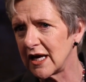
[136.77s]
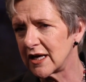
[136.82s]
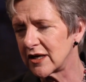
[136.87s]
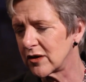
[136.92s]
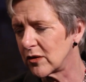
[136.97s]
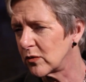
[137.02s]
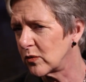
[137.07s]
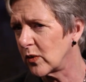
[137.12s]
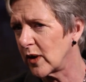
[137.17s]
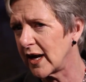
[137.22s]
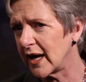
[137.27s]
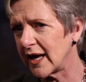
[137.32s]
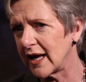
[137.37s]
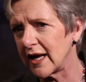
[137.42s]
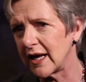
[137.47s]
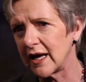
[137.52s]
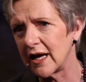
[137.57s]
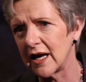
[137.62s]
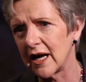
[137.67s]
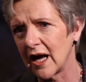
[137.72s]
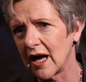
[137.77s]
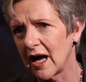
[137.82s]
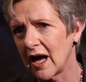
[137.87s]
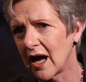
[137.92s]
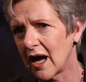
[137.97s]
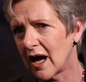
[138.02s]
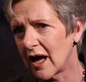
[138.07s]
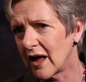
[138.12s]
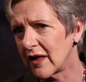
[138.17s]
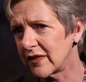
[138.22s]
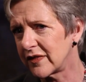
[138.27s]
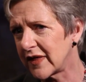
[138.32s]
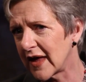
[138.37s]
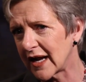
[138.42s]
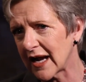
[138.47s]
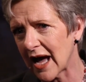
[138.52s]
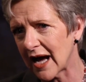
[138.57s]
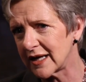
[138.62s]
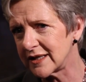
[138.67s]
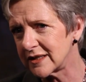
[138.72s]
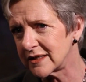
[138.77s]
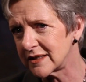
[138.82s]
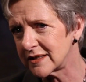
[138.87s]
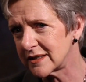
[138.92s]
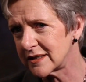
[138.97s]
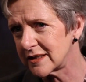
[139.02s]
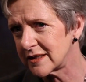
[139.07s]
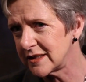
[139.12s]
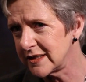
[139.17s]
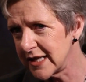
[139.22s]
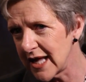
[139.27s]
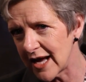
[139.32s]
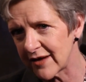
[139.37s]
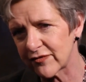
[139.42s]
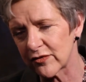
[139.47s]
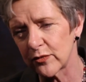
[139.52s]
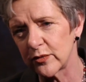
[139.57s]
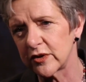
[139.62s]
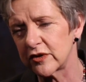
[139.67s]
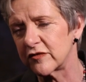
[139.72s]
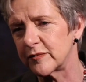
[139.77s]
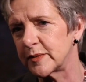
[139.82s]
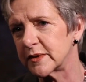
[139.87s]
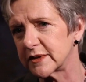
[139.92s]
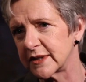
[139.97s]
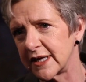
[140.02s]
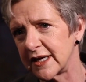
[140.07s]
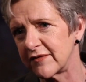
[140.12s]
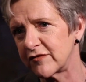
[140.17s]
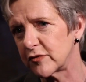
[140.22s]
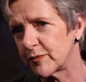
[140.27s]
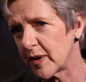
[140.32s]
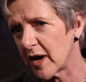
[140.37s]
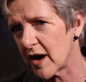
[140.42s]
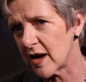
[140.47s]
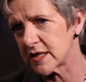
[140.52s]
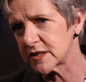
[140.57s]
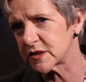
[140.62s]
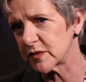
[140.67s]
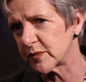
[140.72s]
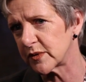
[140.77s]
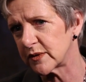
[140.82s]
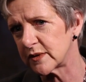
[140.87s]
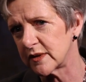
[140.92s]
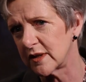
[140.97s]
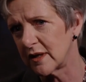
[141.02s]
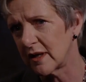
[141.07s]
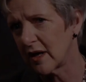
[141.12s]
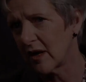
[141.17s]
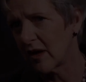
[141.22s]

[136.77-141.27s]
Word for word: in a way that I never would have believed possible.